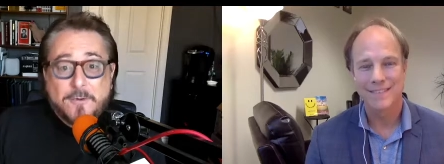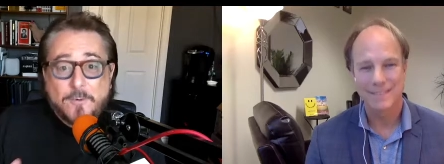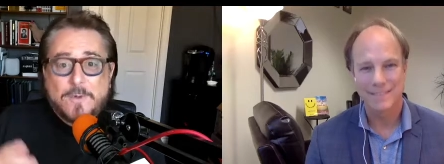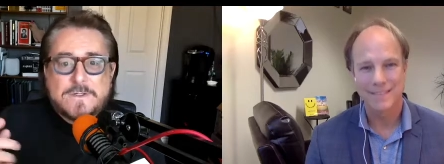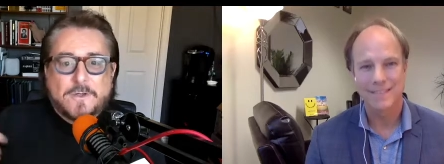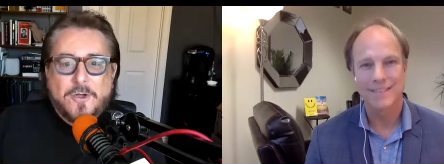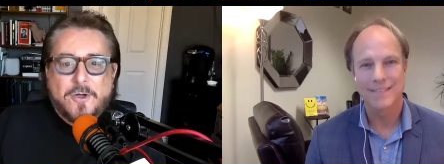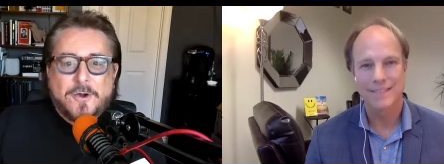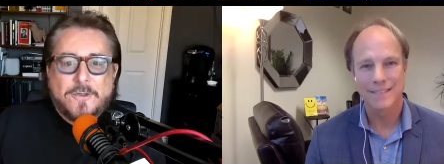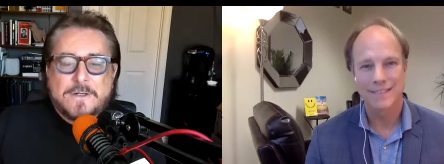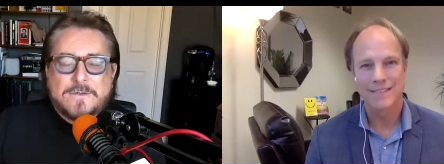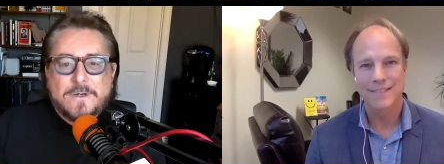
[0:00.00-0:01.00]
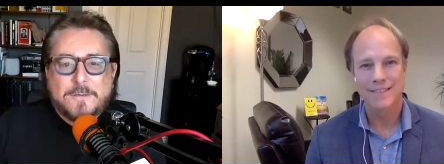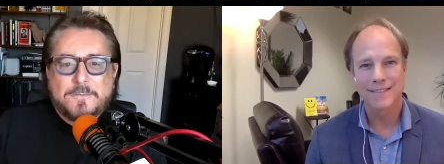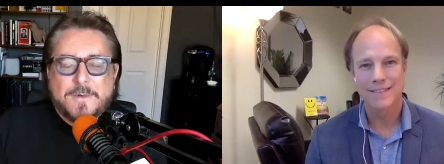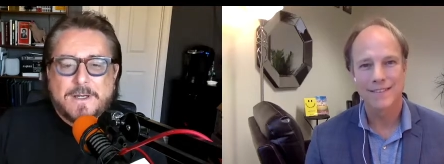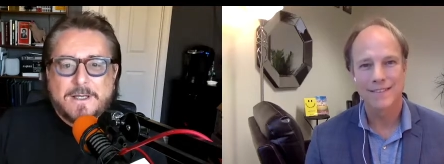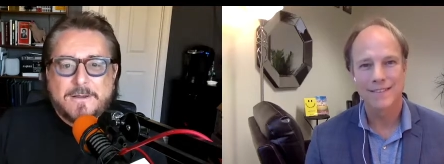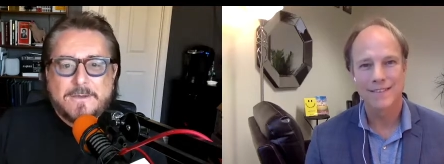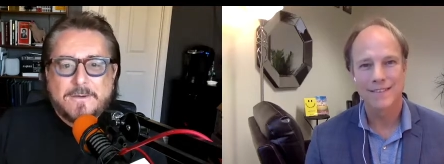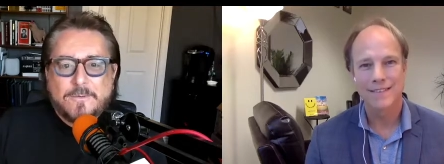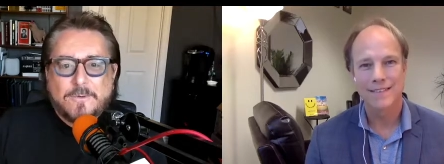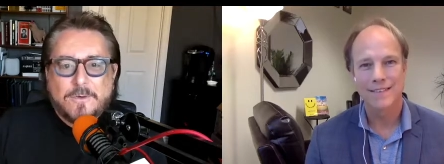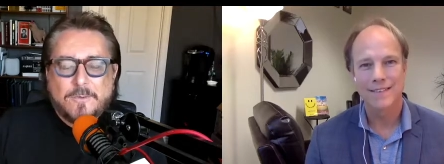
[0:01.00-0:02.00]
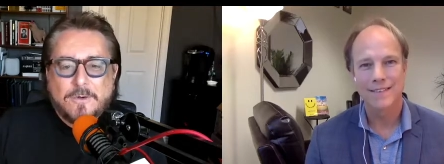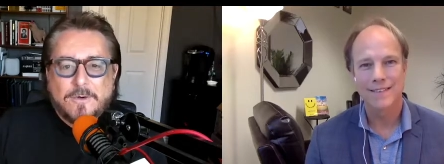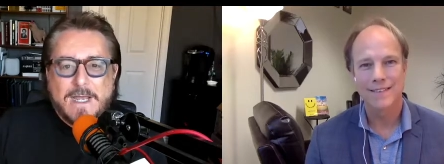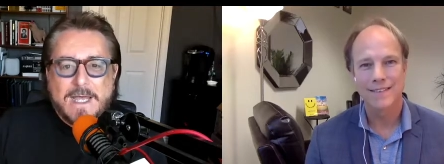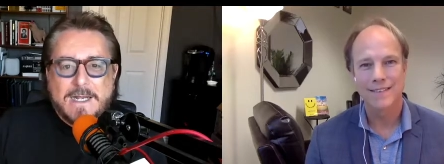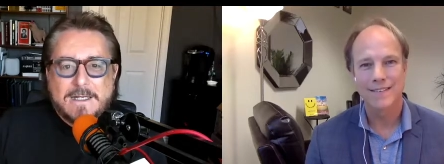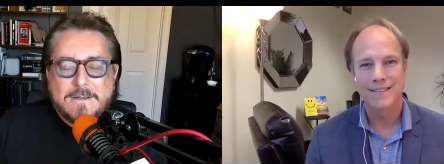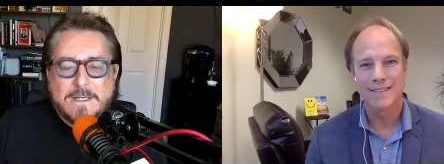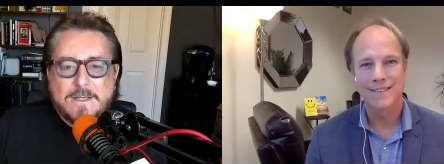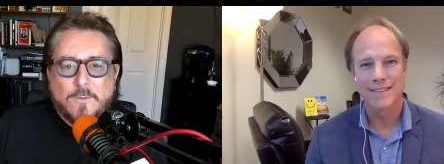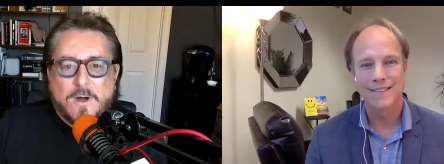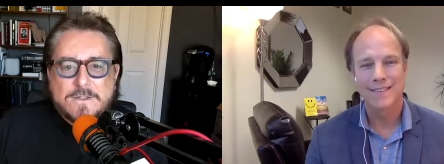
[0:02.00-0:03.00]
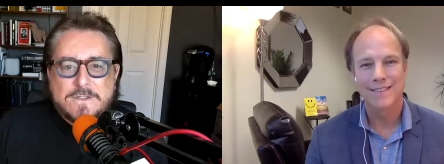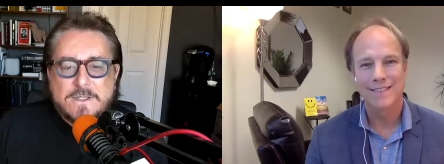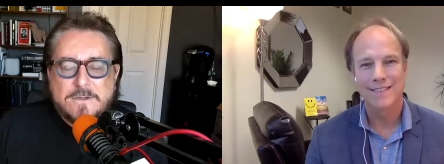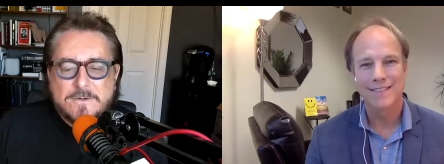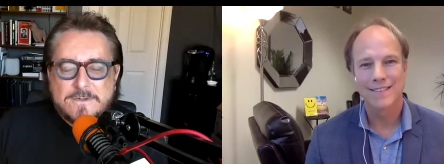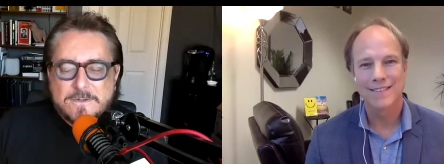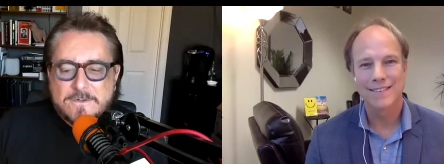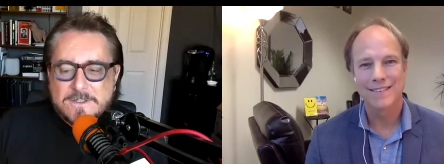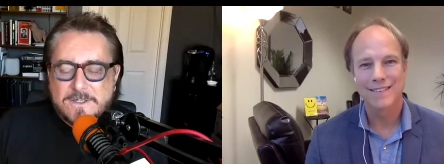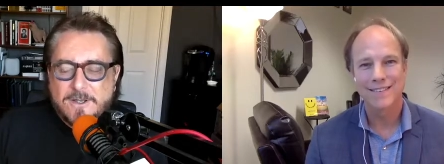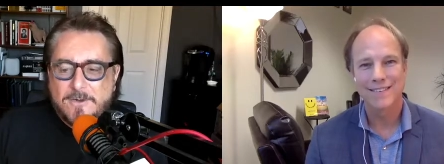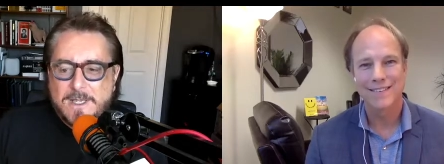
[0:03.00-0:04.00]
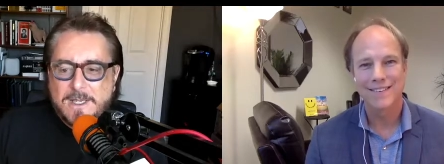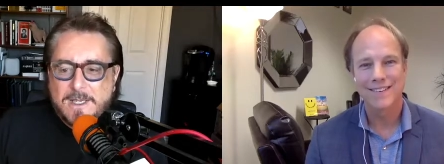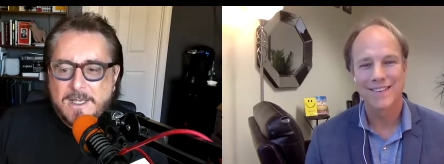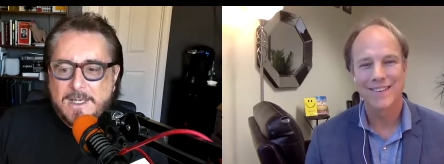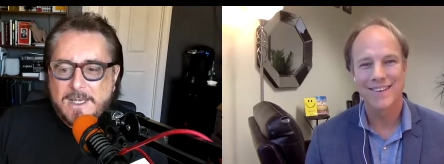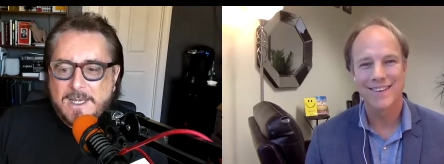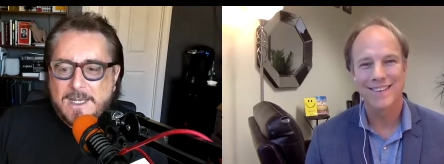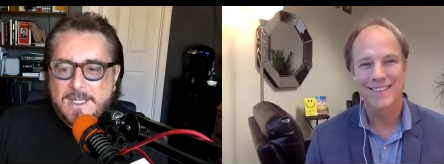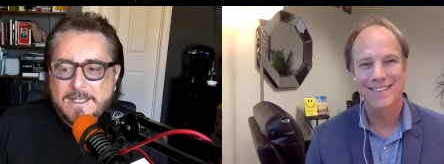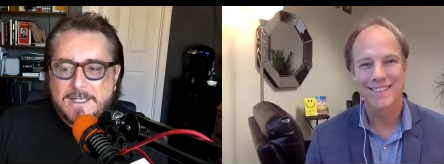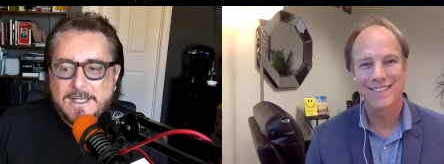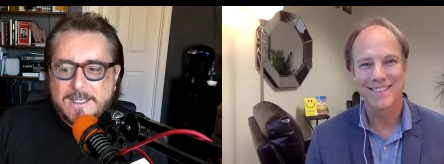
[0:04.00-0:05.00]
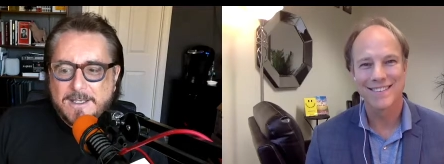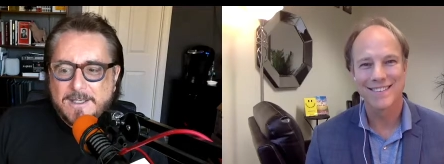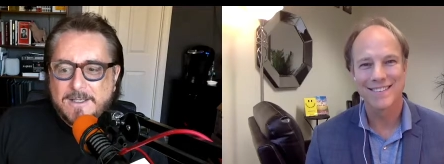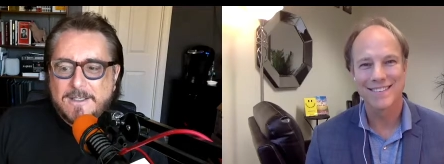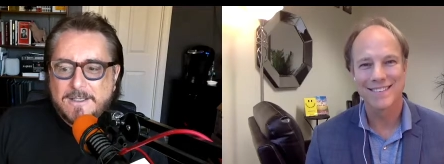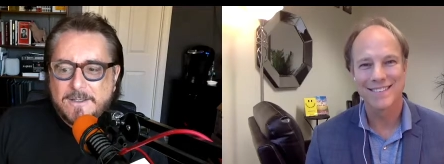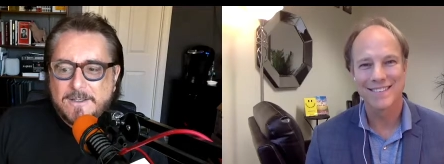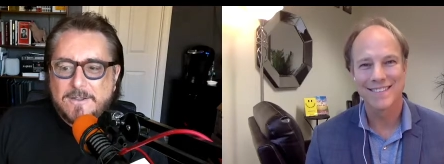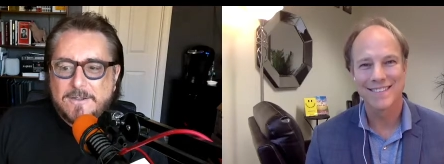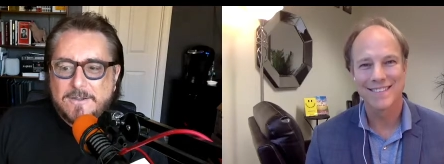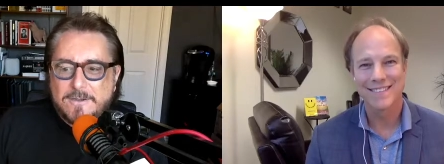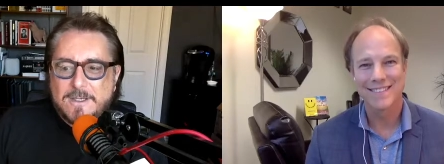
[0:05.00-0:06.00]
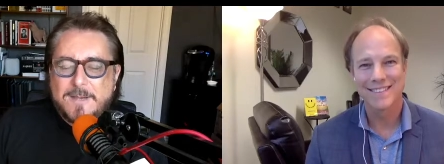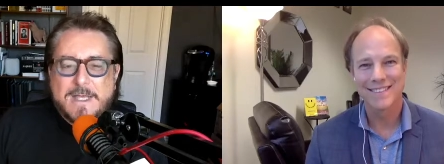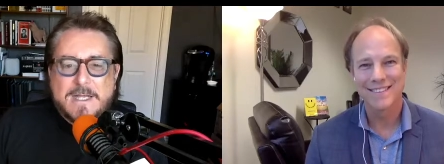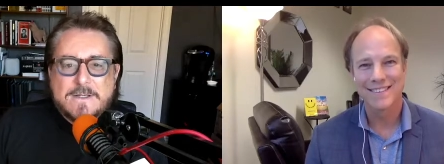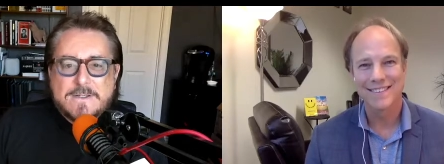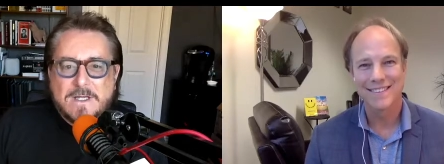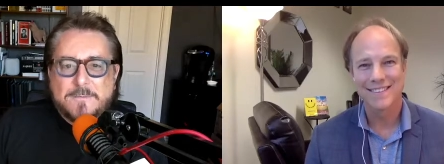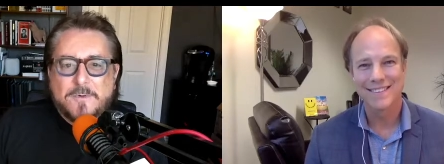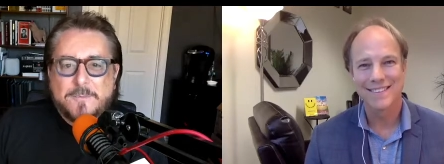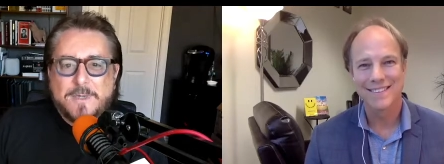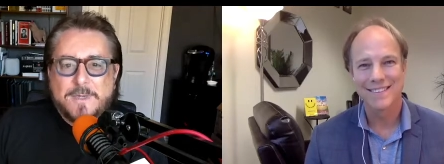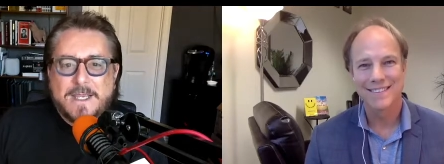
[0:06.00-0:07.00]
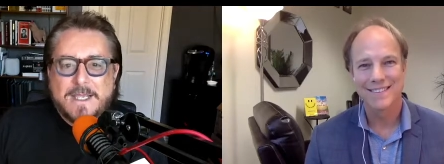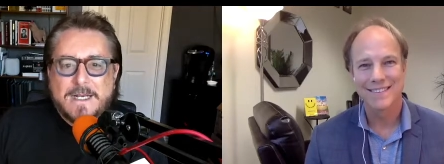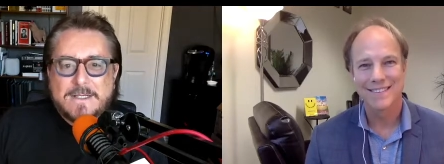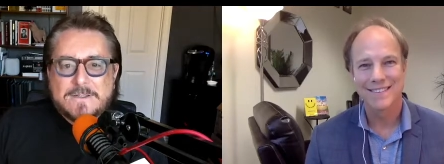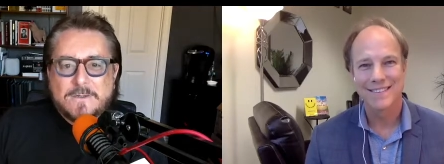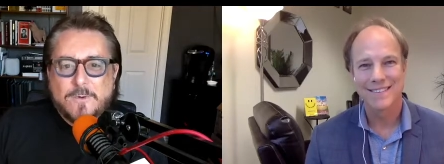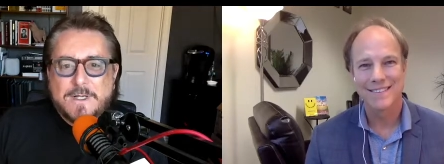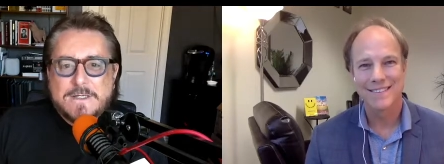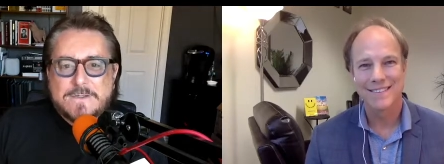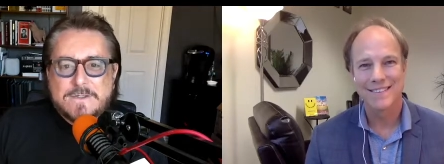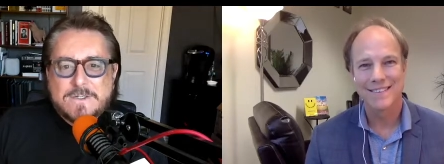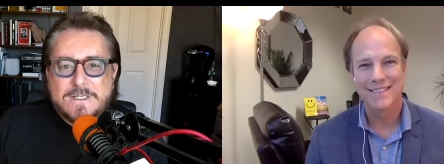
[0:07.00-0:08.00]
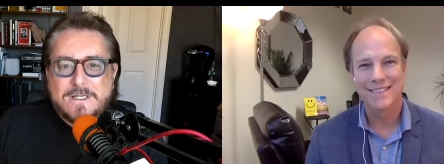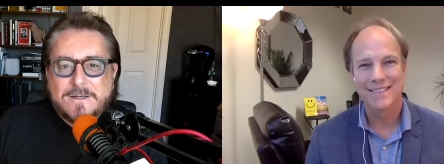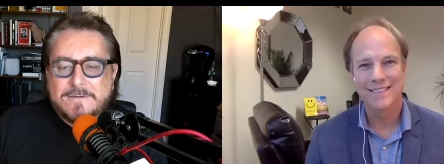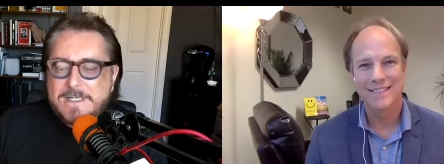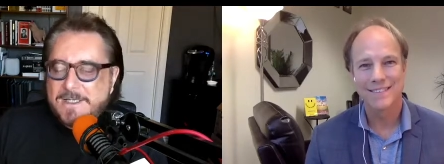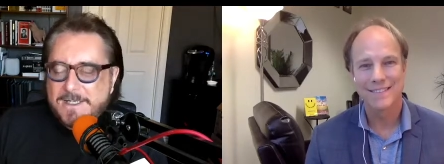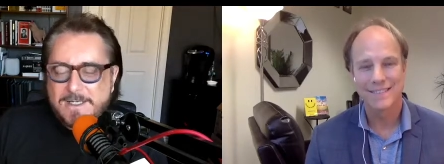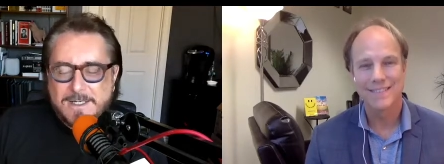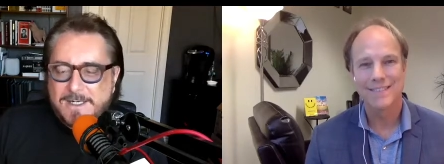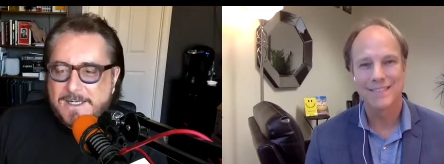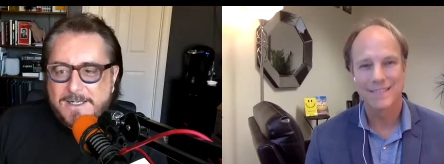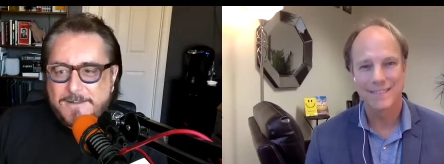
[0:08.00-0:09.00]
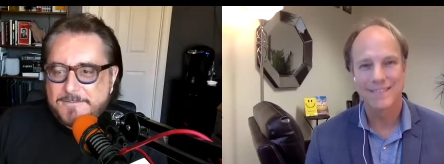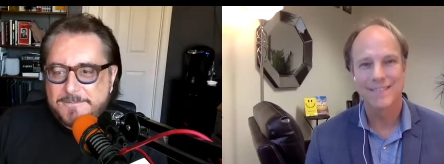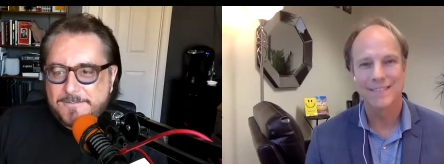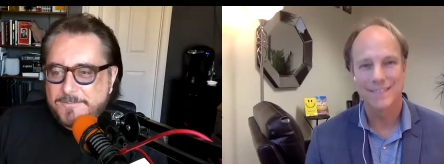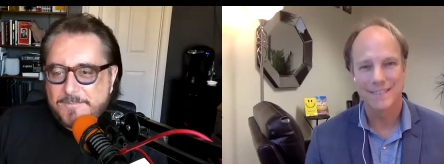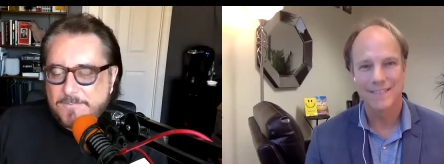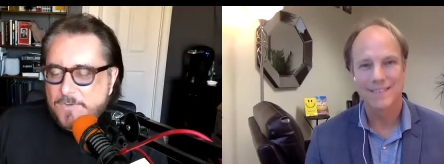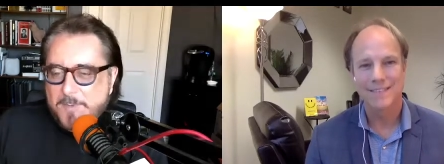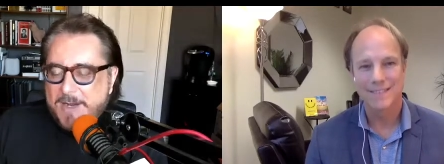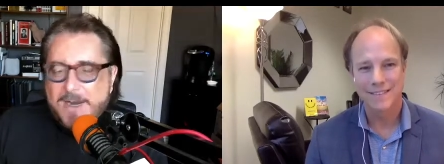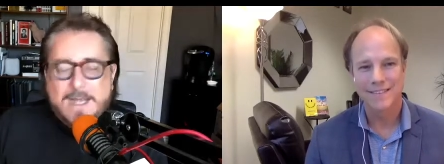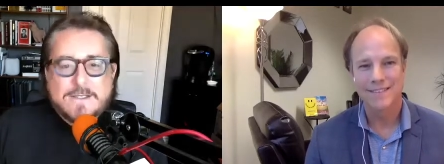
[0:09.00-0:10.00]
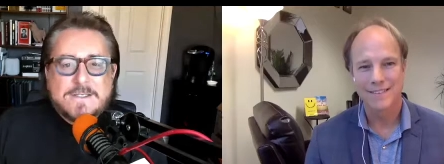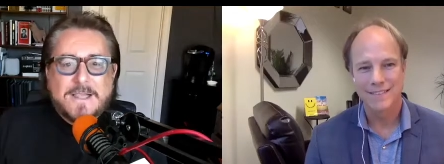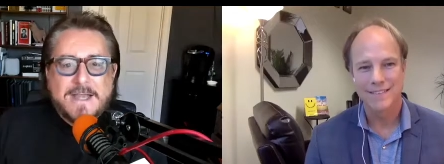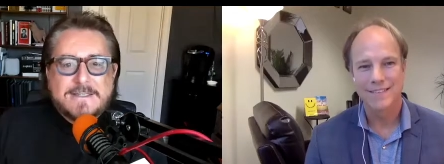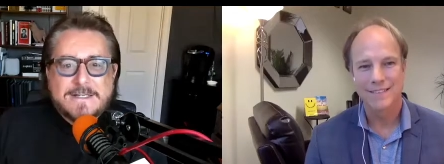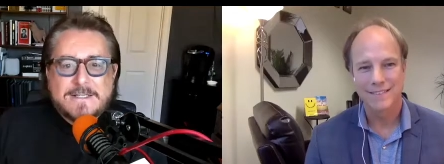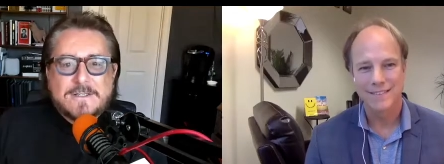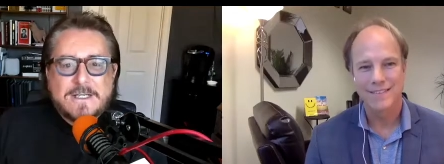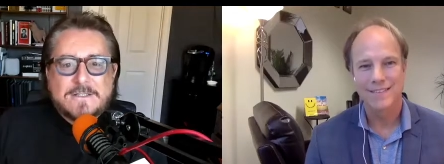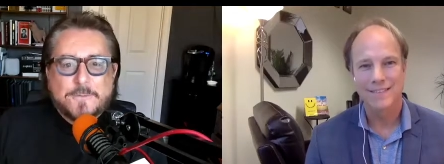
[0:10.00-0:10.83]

Speaker 1: was along on the trip that we were at in Washington those years ago. And you think about his humble beginnings and what he's achieved. No matter how you slice it, it's a pretty